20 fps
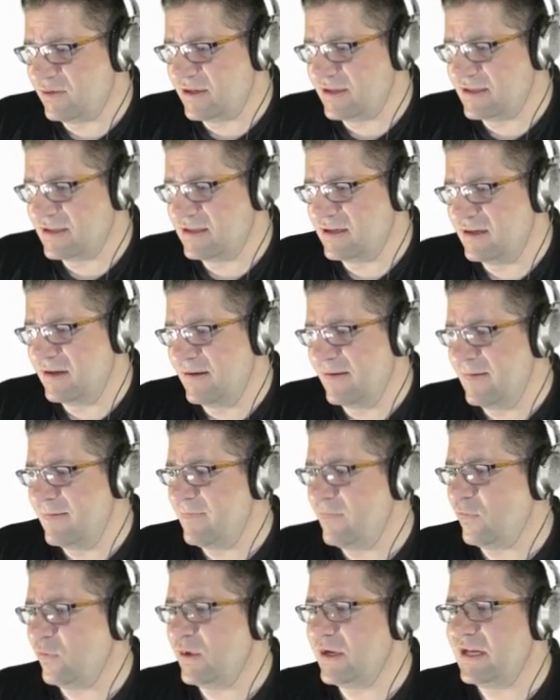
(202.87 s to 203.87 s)
what
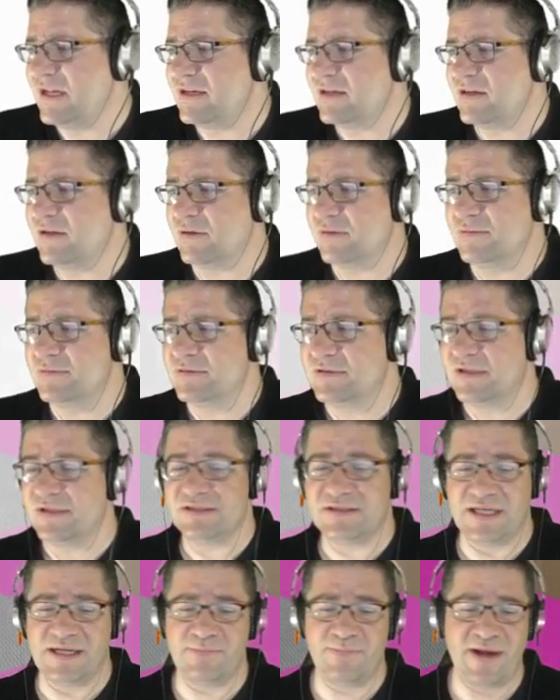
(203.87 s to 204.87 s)
we need to do. So
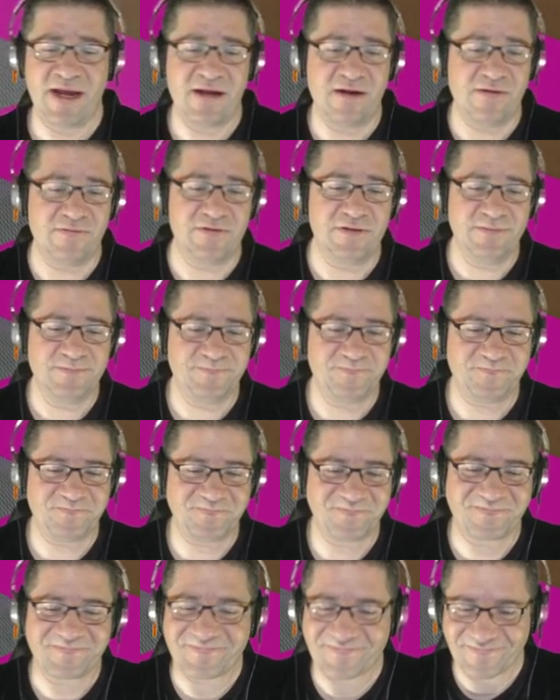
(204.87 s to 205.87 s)
let's head back over.
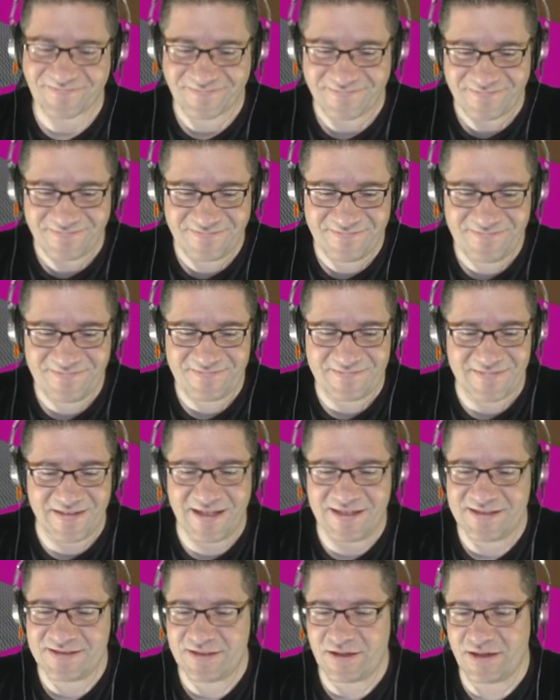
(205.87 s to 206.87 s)

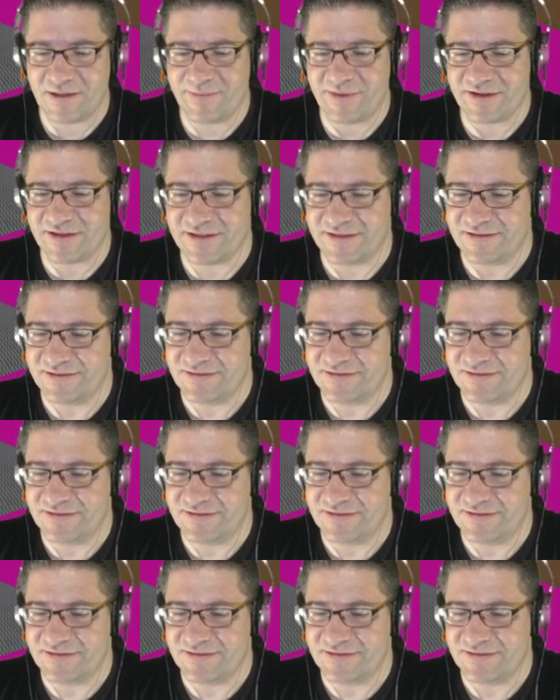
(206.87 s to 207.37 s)
Sorry about the